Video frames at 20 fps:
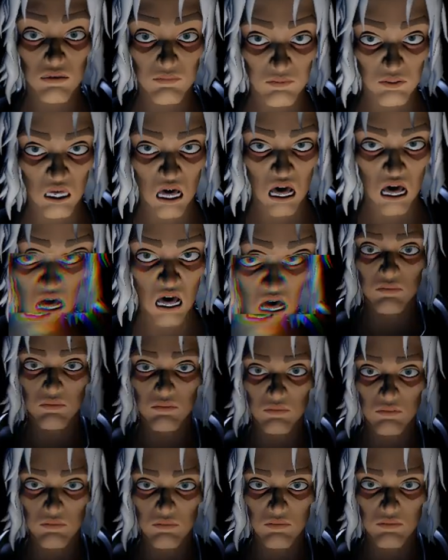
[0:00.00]
found?
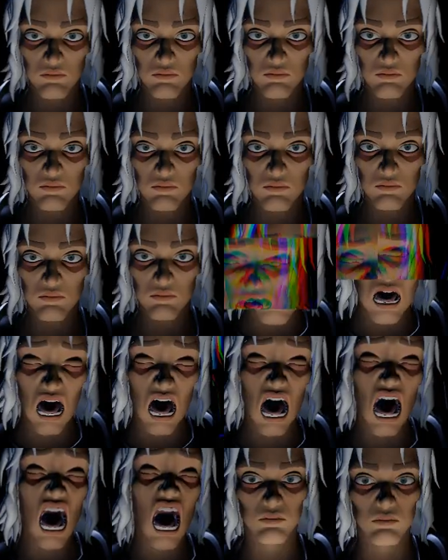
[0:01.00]
We're having to...
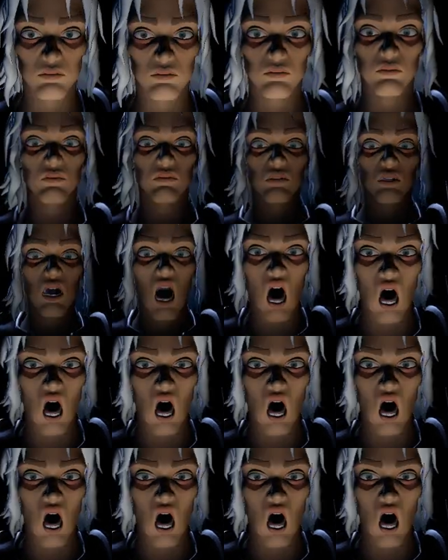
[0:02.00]
This is proper